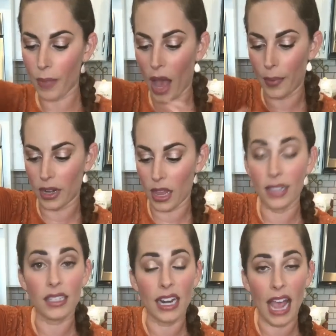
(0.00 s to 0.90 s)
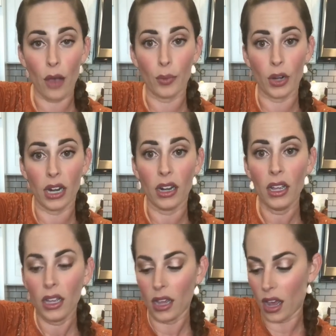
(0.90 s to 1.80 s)
pop it inside out and put it,
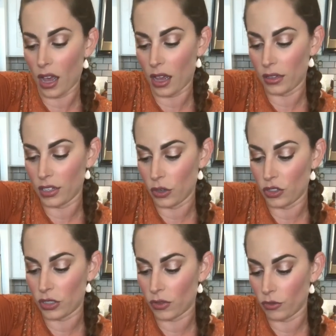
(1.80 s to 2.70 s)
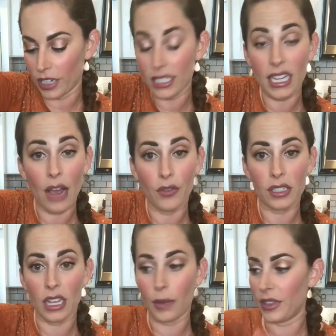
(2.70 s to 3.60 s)
uh, you know, just rinse it out in the
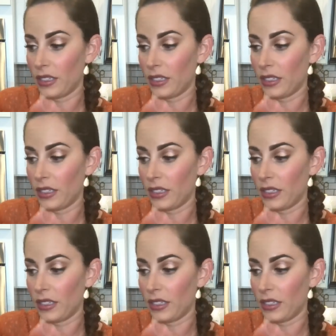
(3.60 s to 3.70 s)
sink.